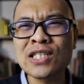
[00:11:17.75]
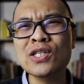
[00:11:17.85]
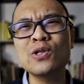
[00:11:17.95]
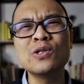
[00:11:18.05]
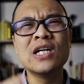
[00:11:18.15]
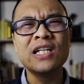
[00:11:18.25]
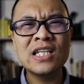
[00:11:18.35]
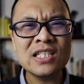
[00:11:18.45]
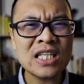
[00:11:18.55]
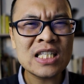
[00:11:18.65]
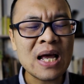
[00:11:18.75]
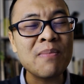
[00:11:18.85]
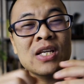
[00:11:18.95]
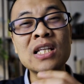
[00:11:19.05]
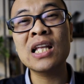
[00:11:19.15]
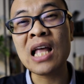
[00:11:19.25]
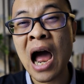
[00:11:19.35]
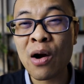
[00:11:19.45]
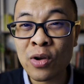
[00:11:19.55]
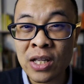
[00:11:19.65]
So this is something that
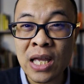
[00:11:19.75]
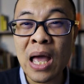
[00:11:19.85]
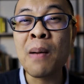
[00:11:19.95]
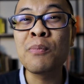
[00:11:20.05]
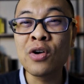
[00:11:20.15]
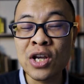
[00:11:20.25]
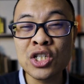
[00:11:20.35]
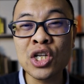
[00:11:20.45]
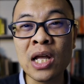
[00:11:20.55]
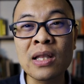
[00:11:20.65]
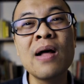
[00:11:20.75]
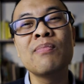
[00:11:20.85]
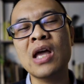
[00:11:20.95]
I really appreciate.